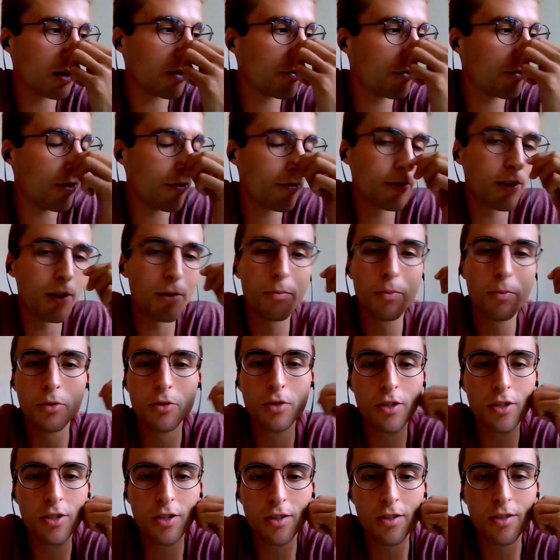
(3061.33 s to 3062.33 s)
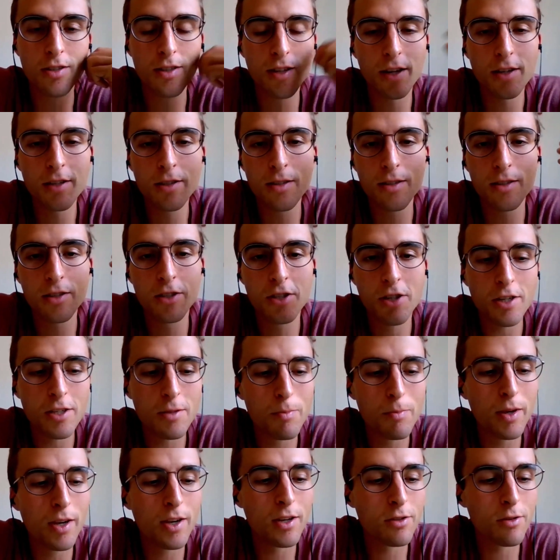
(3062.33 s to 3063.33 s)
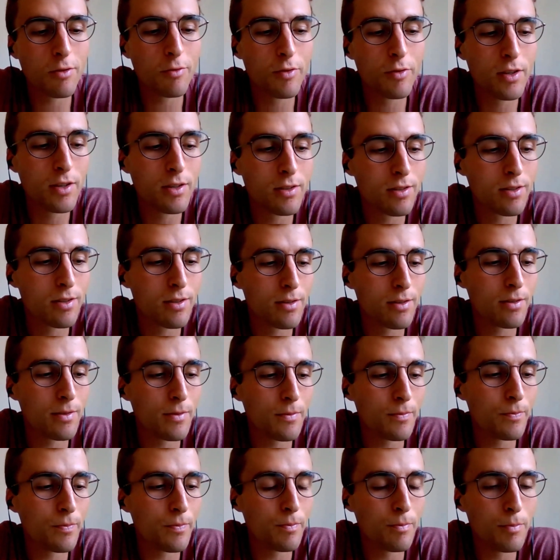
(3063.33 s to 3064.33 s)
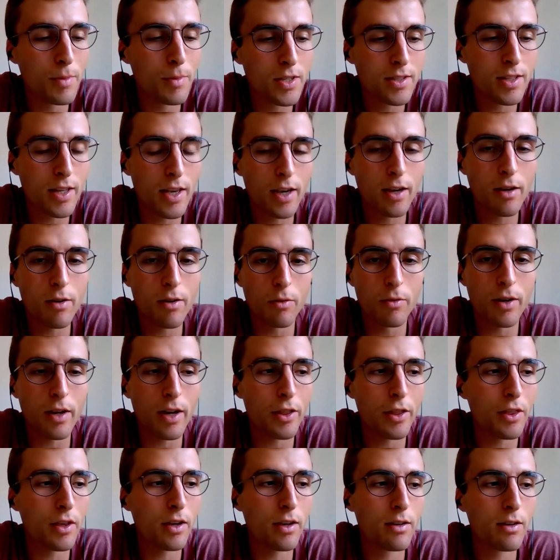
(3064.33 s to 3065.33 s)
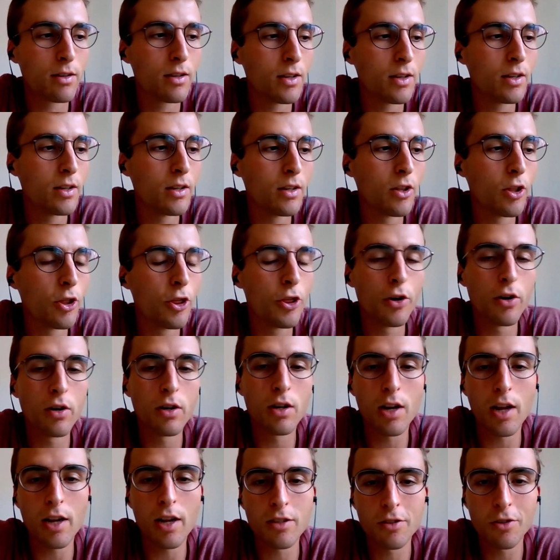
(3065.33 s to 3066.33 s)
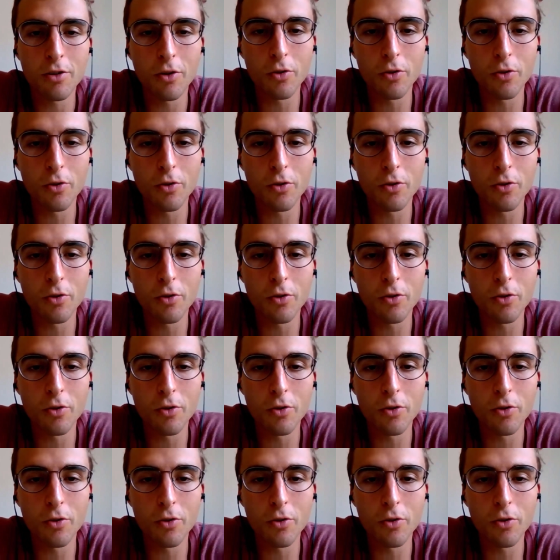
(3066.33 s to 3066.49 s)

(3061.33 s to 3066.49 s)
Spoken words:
like 15 positions just because of this mistake on, I think, third last